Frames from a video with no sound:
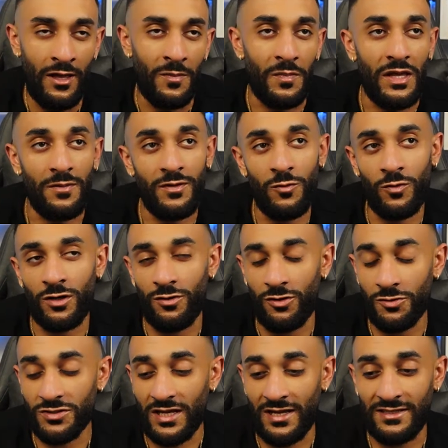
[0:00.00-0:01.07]
Maybe one of
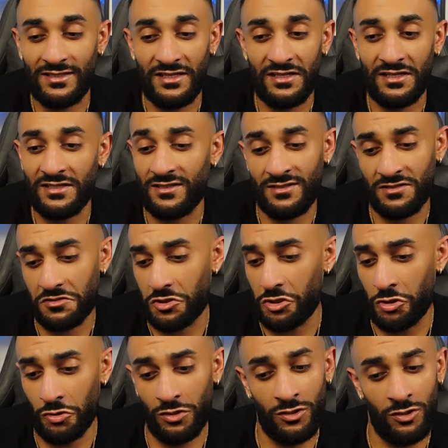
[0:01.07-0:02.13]
those ideas is
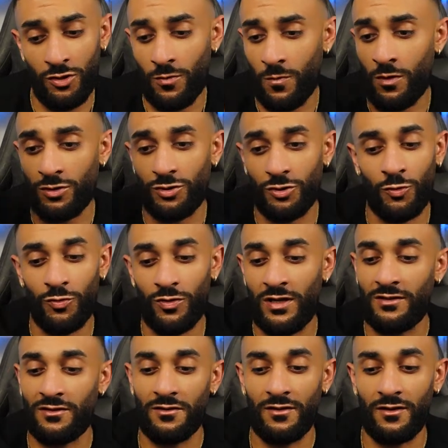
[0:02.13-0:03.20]
you're going to go on to
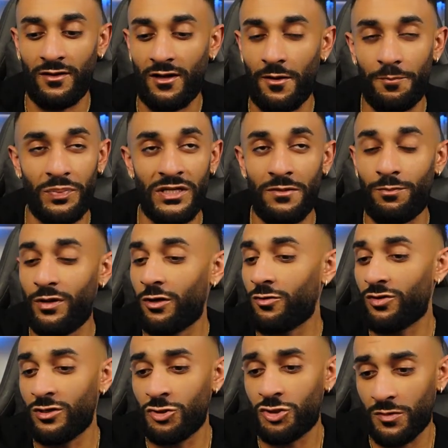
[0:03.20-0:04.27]
create a company bigger
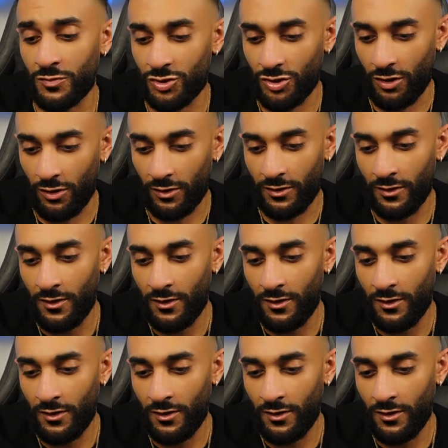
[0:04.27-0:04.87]
than Gymshark.